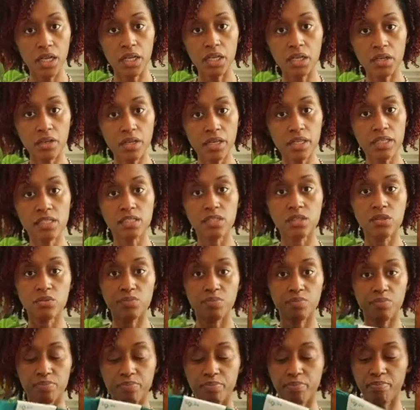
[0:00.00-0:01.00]
you can
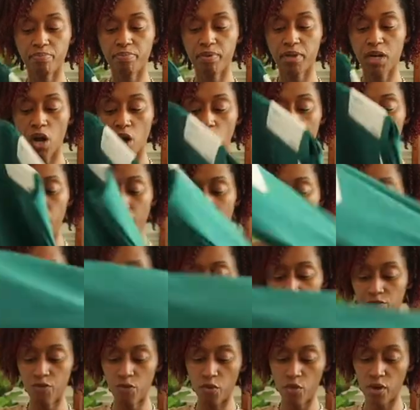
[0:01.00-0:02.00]
go
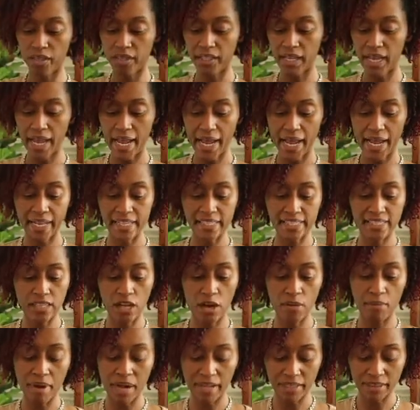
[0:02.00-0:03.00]
back and forth. And
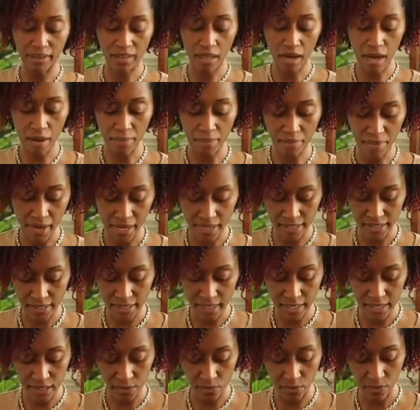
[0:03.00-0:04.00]
so my thought
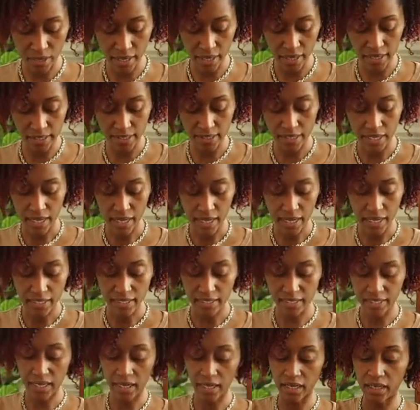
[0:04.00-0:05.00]
process was
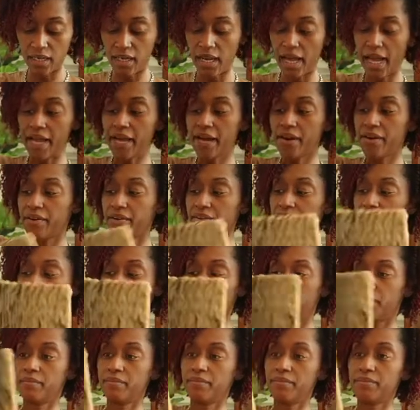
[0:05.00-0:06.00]
to layer
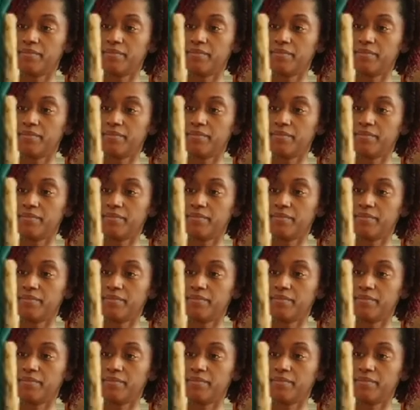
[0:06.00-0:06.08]
them